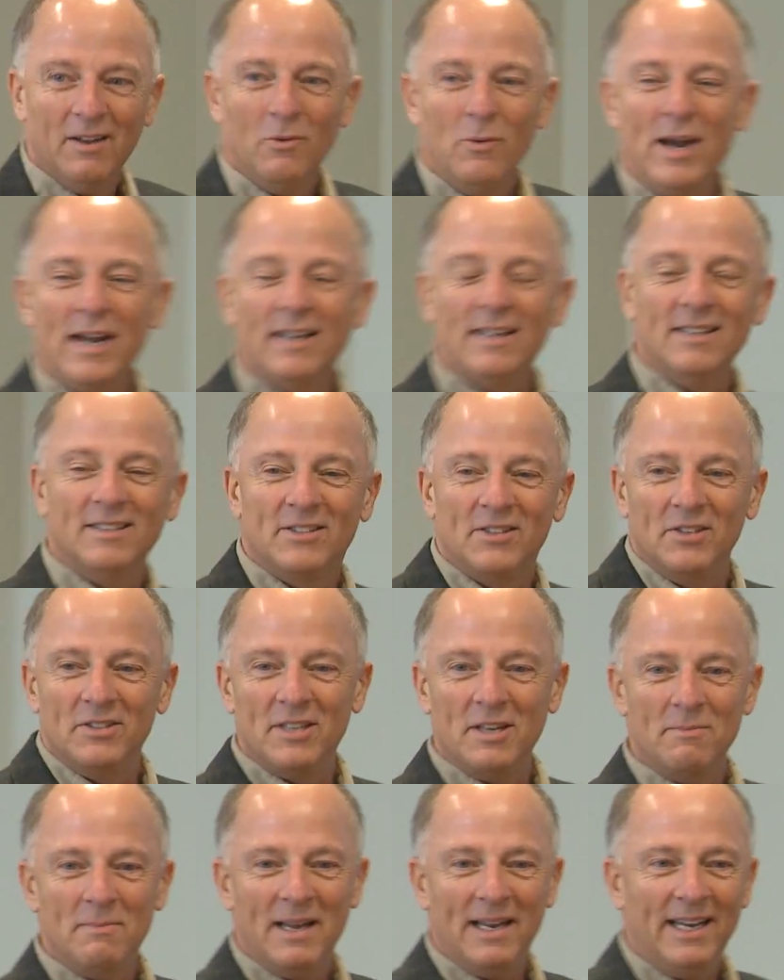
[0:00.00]
weaknesses
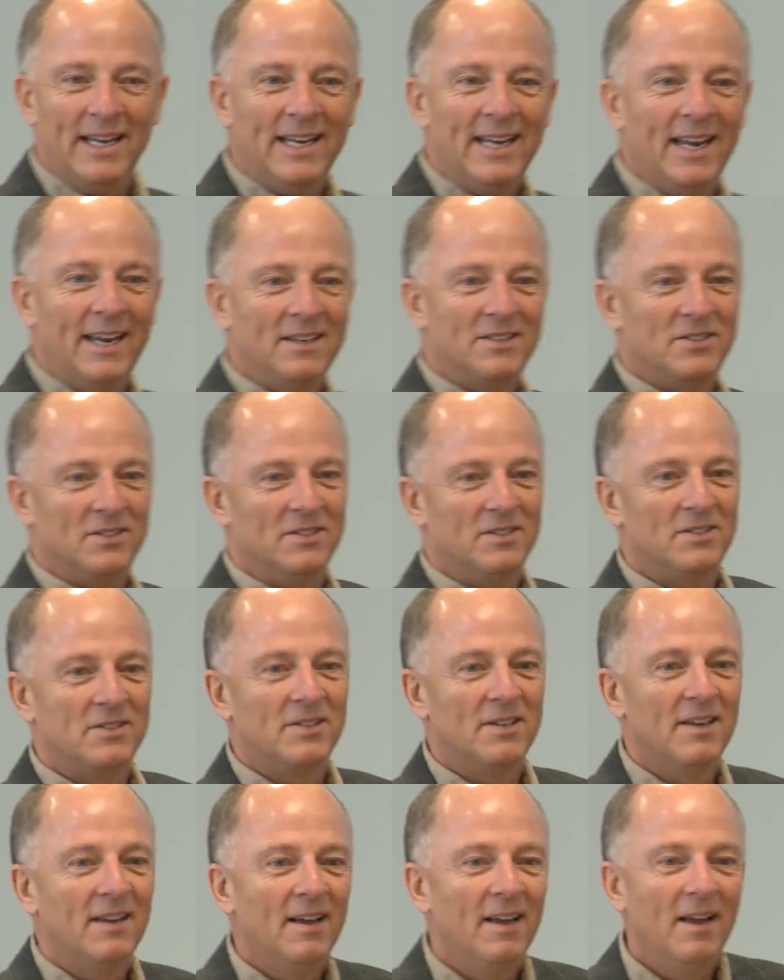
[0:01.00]
in many
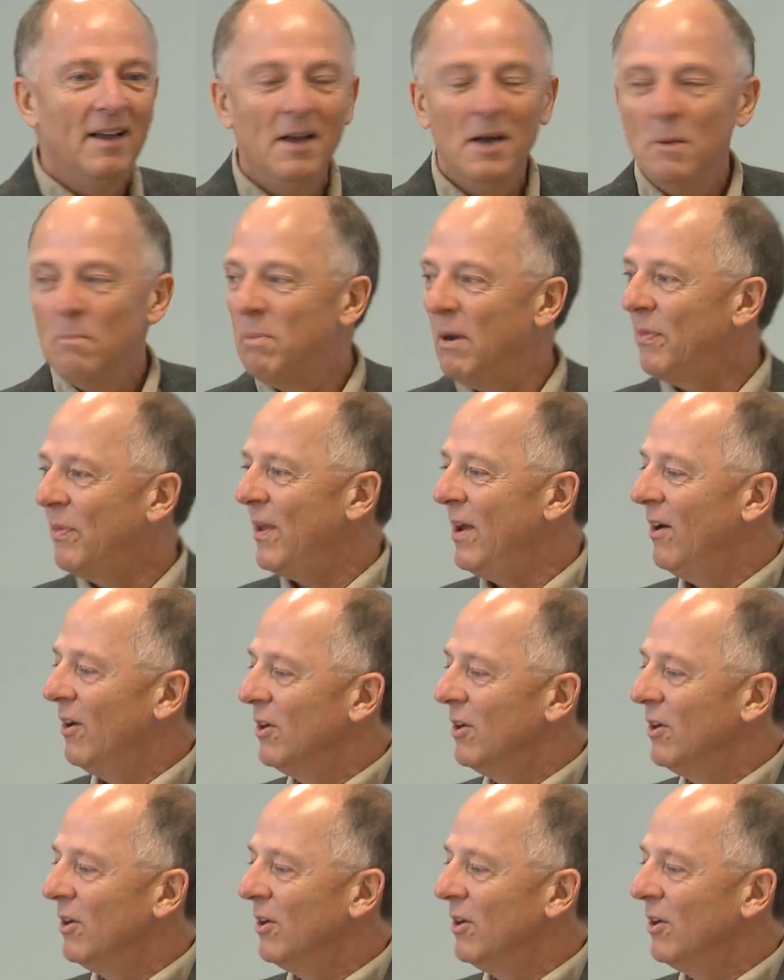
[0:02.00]
cases. But they